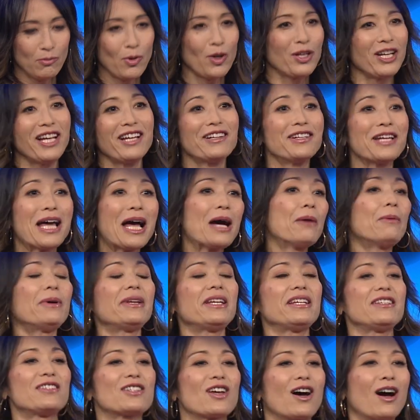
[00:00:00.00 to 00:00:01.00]
Monette, how
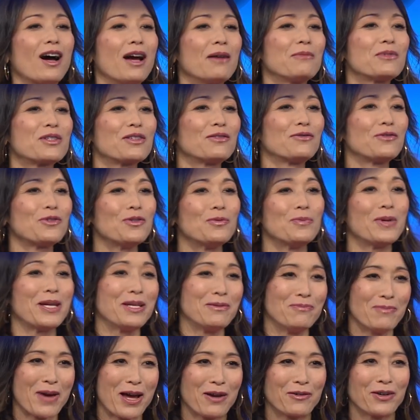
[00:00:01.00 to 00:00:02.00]
many times have you
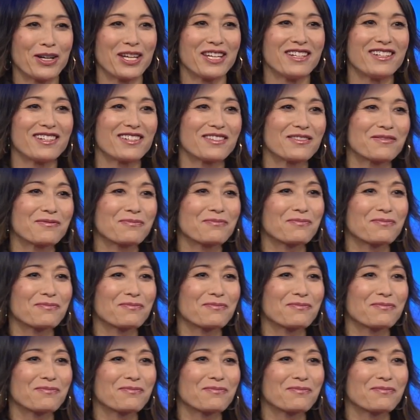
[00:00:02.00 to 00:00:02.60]
been married?